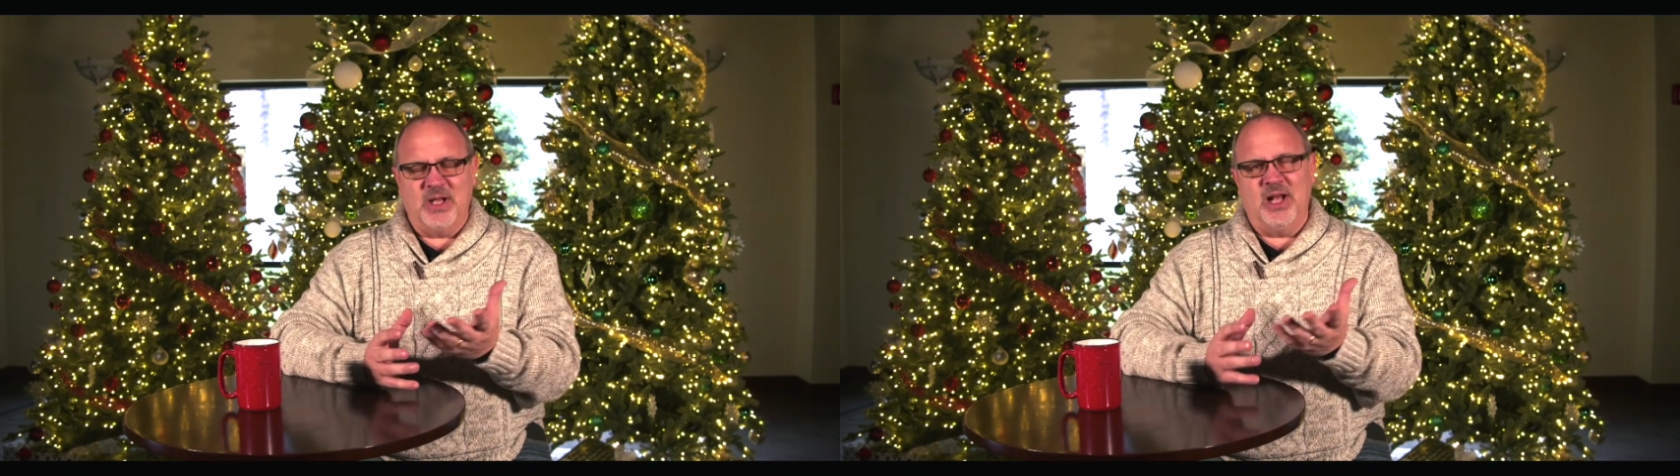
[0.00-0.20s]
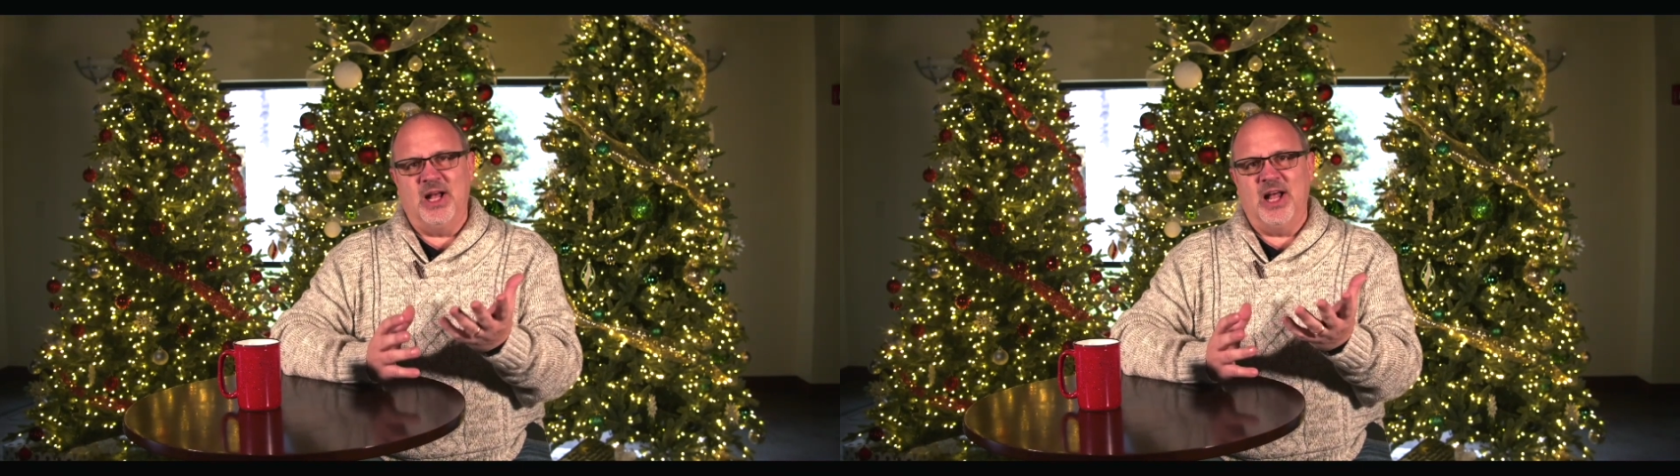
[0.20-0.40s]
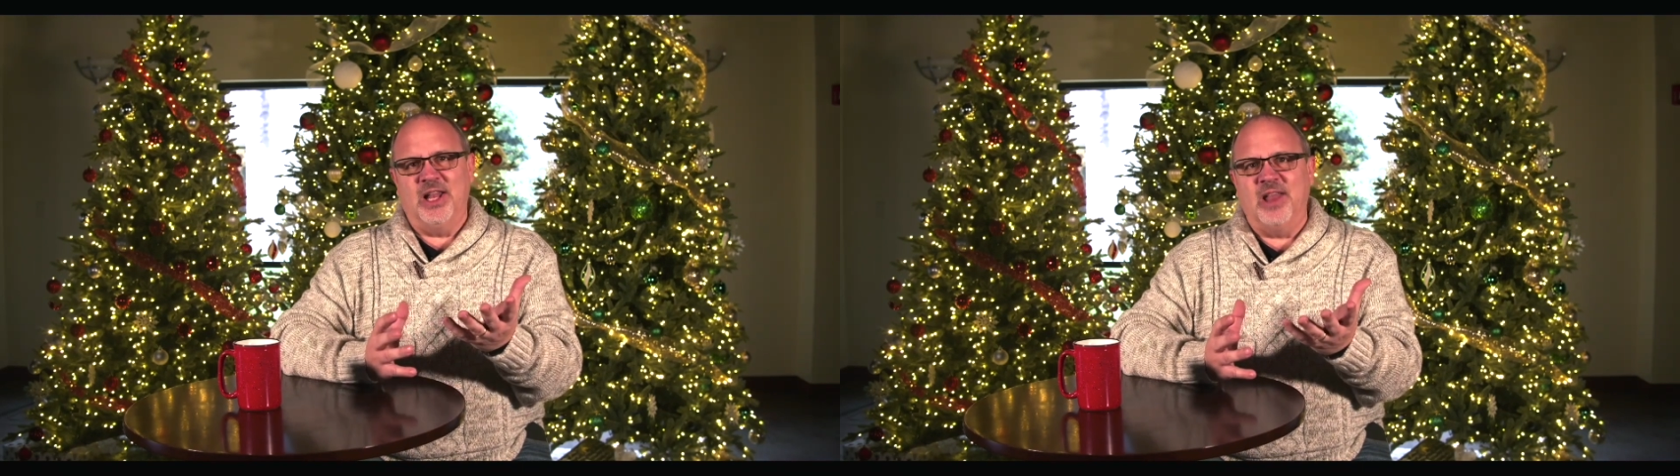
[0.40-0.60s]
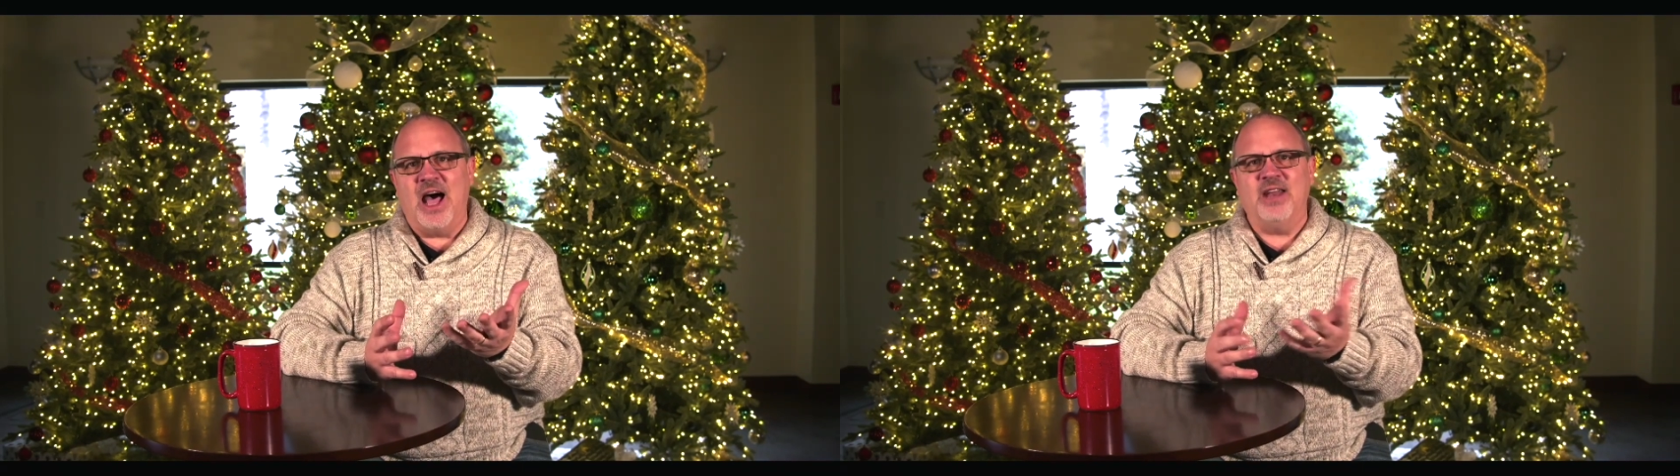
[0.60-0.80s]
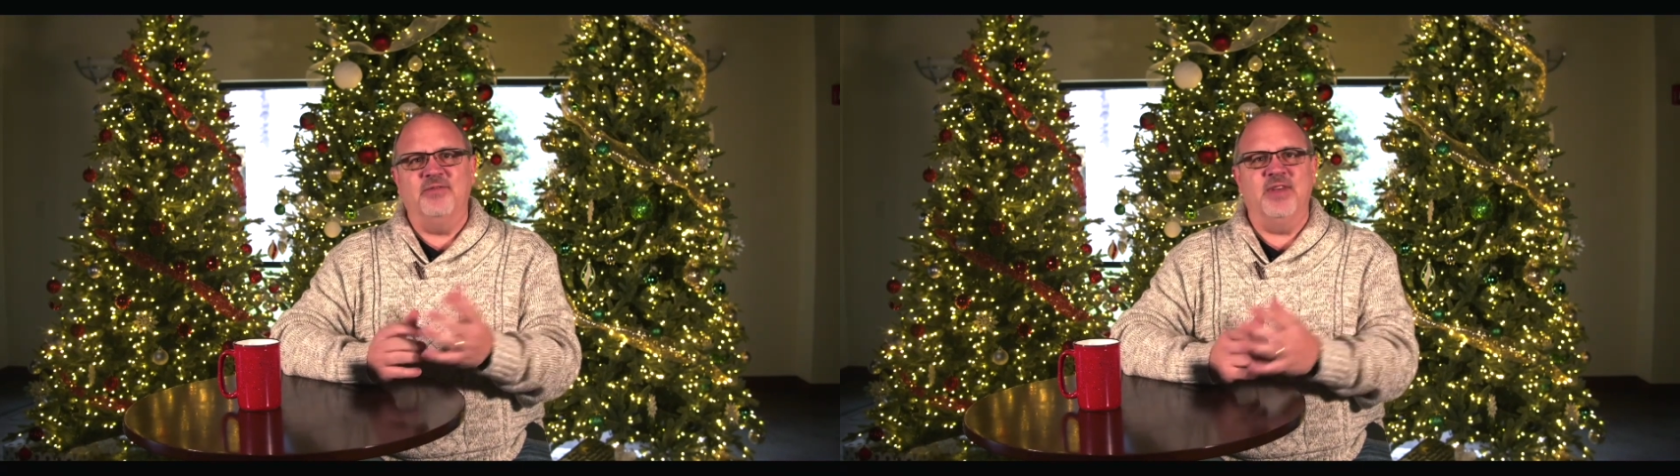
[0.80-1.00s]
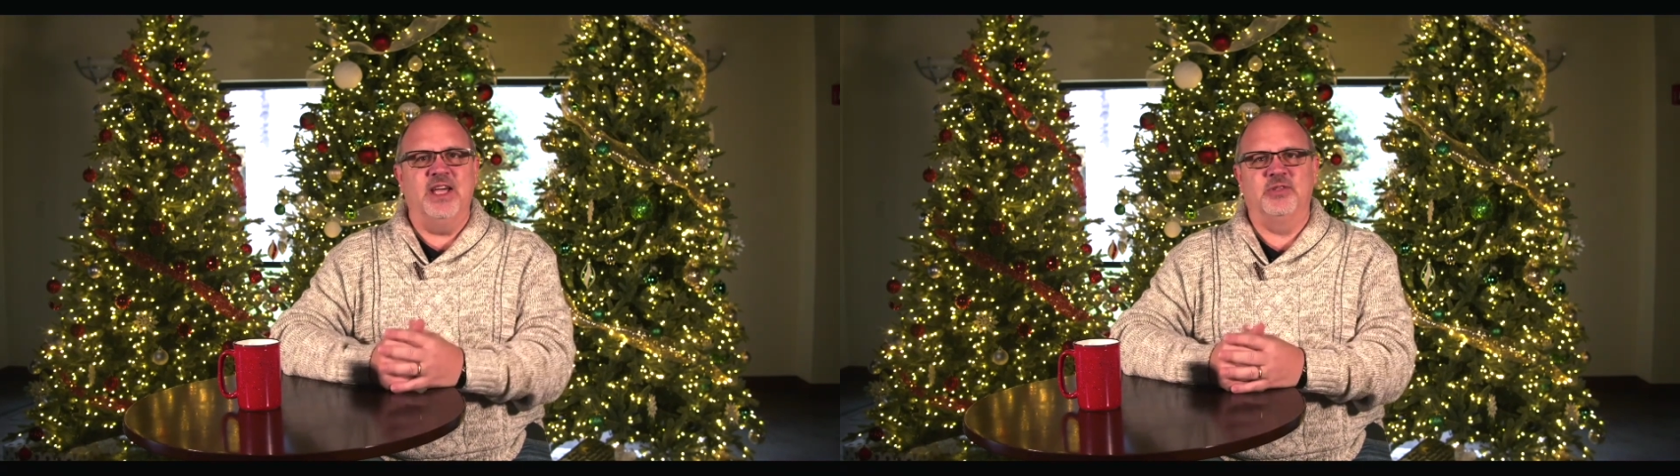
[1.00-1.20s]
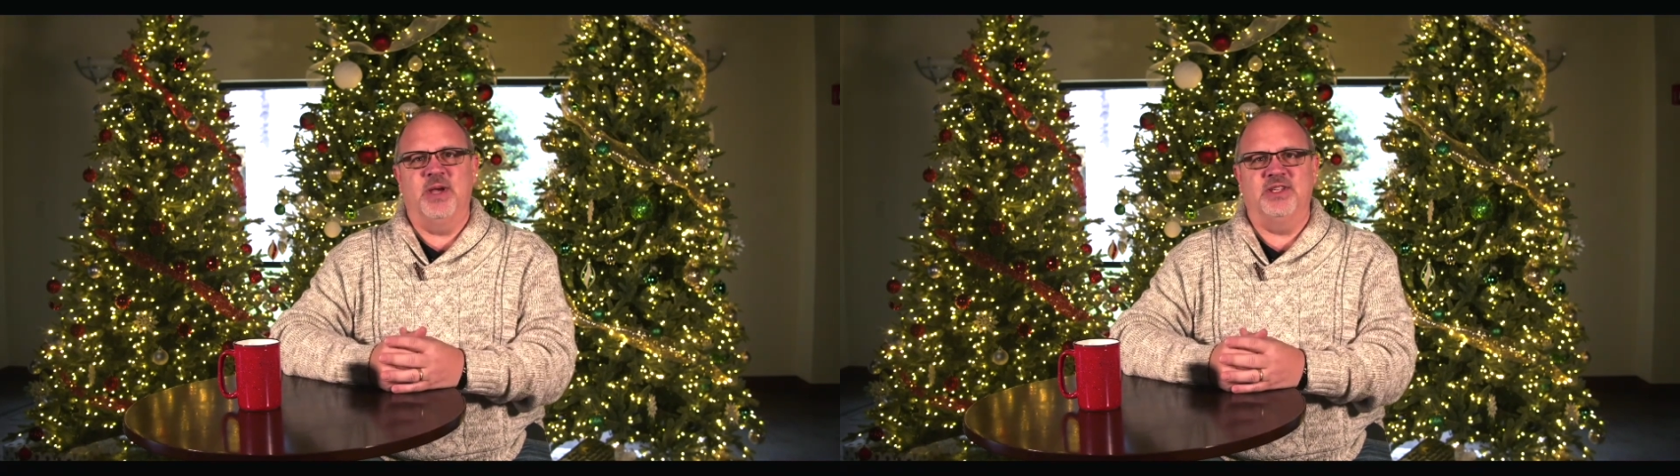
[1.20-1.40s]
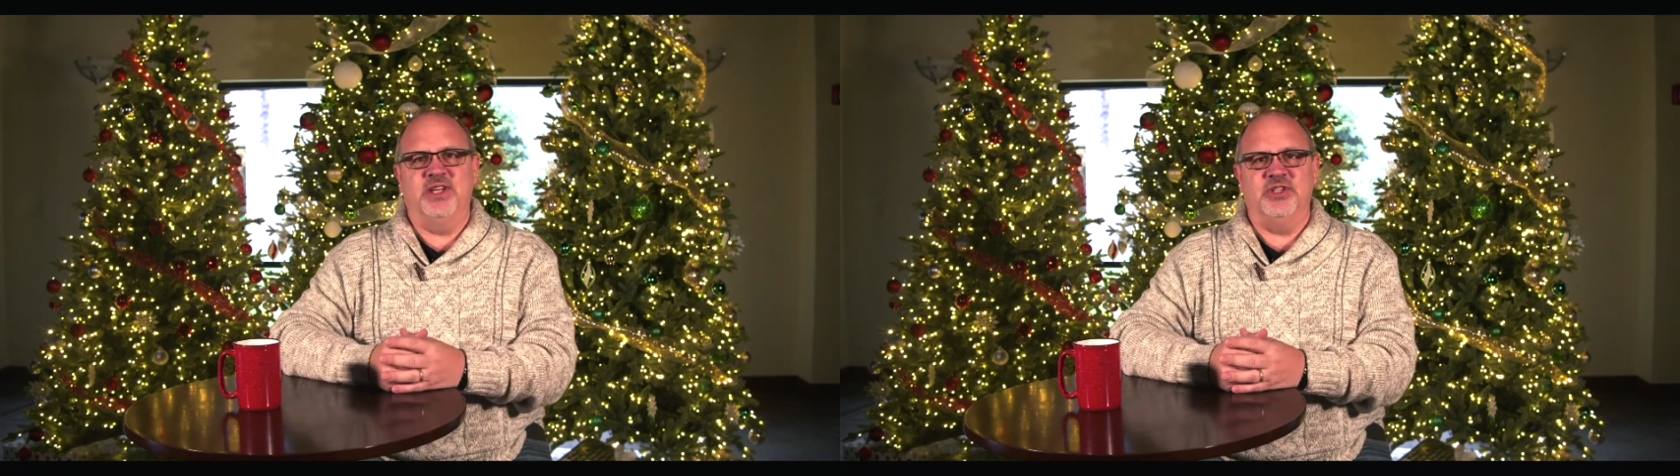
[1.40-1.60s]
a lot of
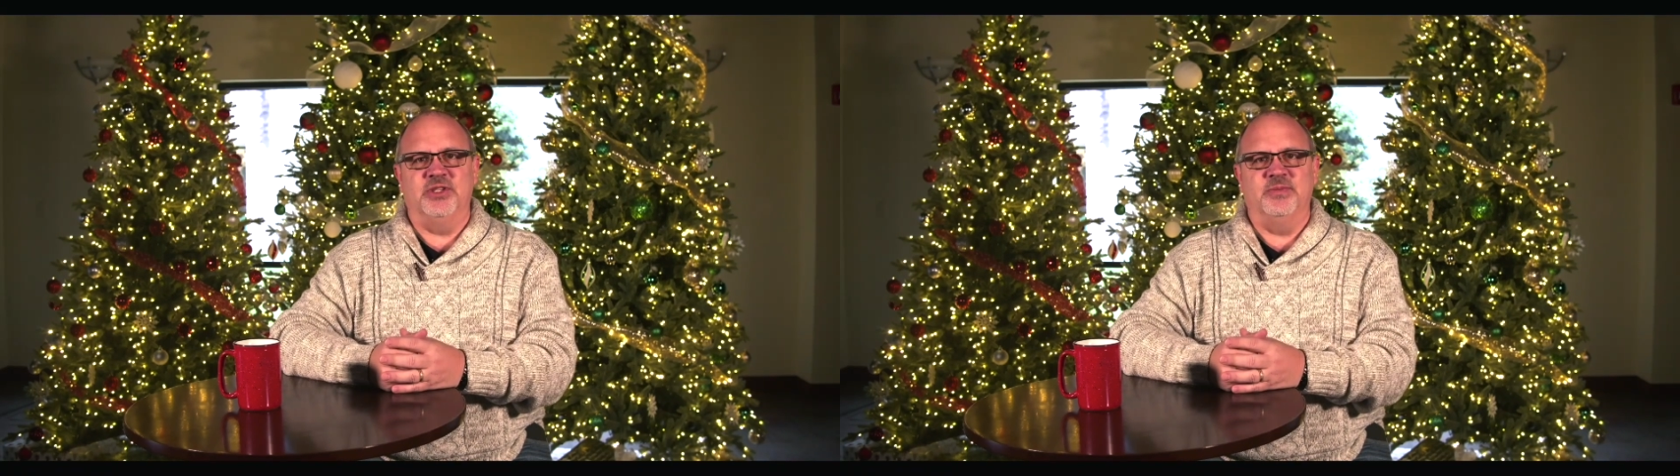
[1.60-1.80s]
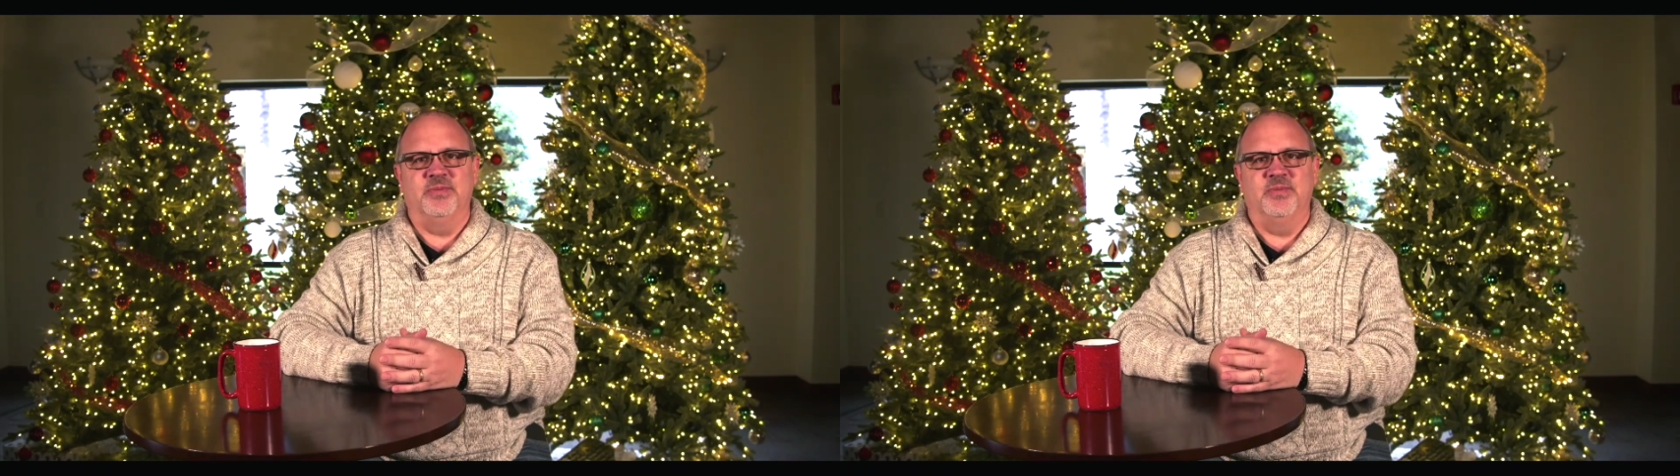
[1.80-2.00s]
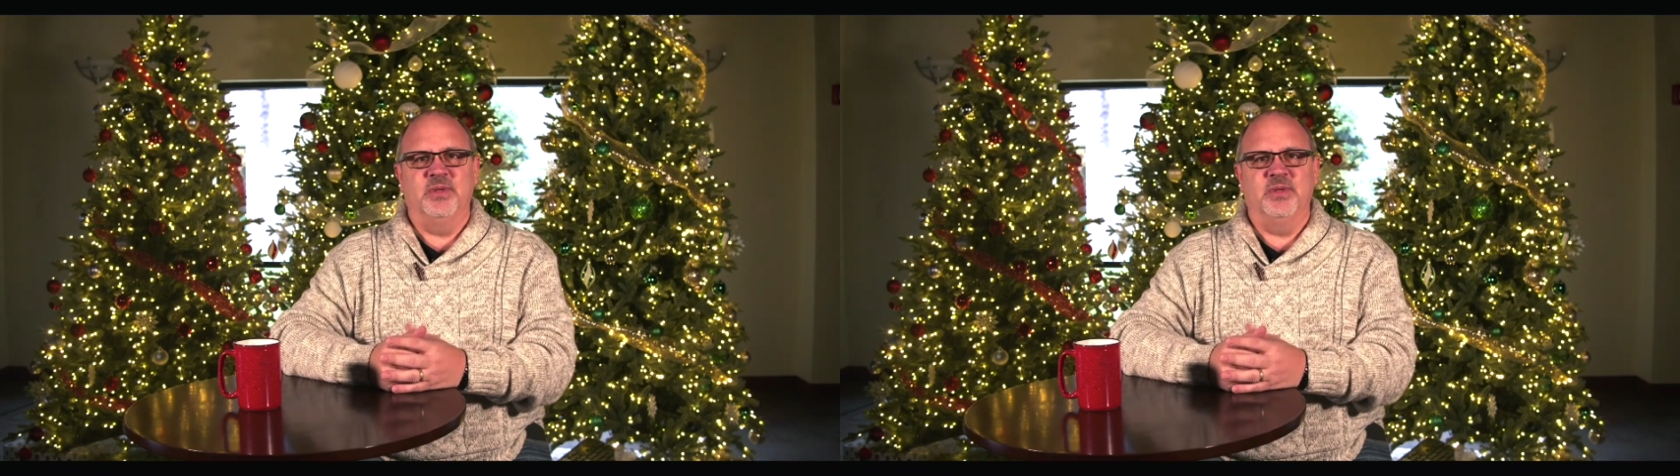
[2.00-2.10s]
expectation,